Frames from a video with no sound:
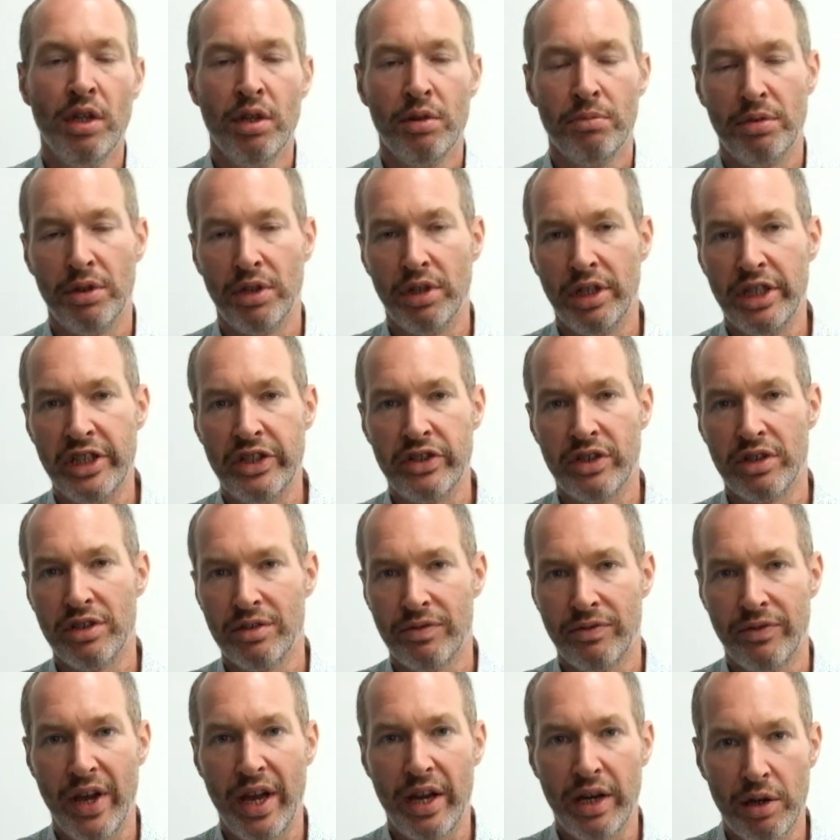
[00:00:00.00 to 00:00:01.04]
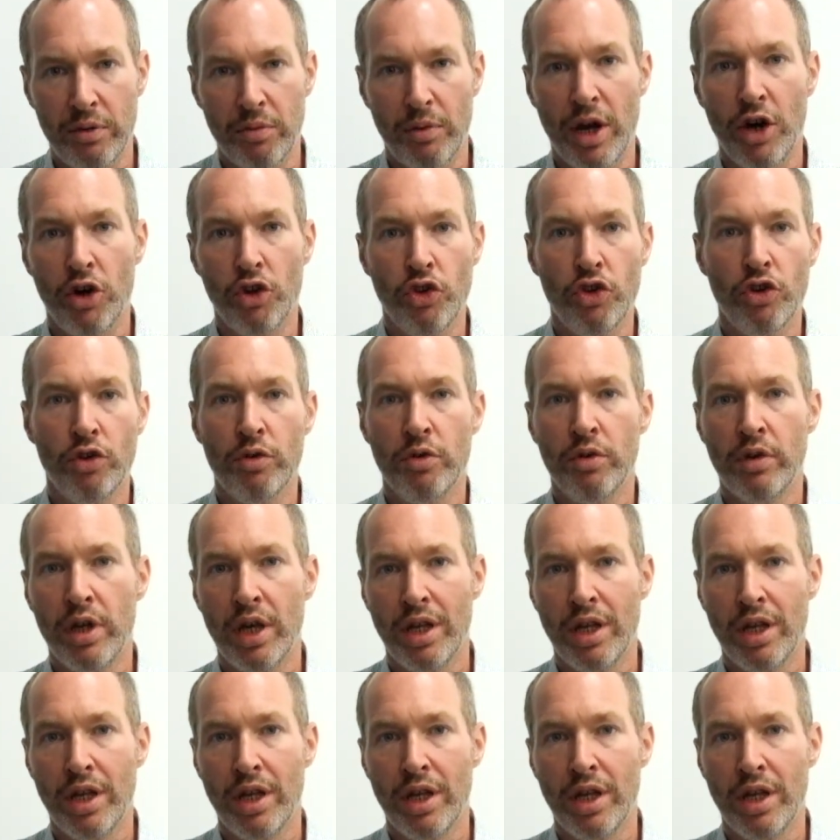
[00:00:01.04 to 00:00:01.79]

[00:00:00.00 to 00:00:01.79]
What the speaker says: but Lisa's very well known